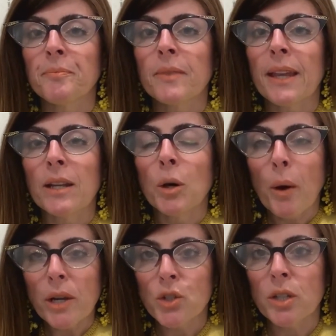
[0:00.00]
And
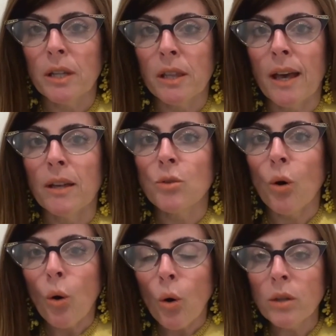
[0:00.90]
questioning that
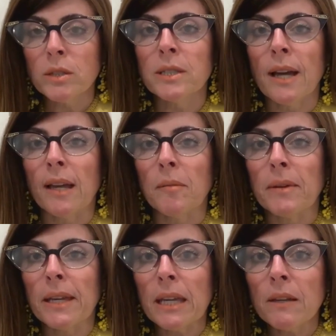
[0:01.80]
all the
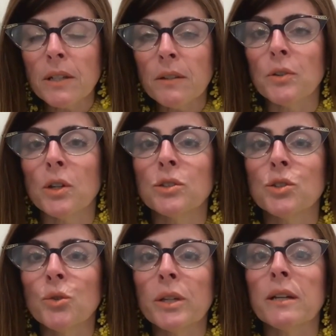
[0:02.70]
time, even if you are
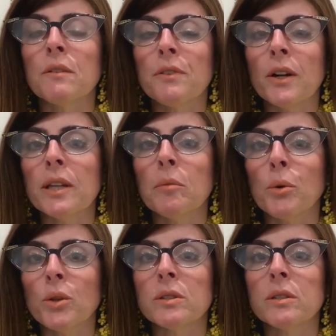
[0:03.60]
doing a very
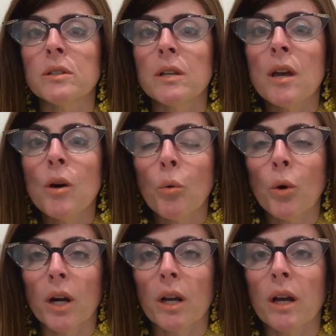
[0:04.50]
important
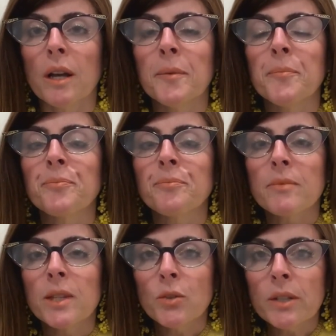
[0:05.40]
work,
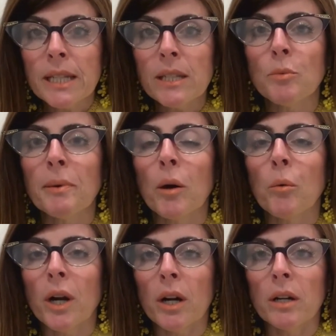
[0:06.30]
you need to be
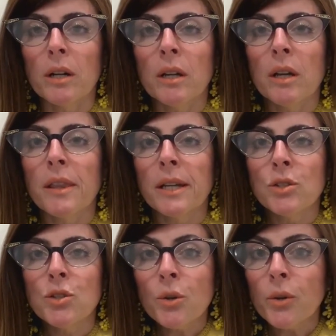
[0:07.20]
aware
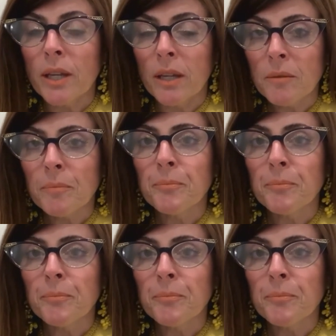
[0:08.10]
that doing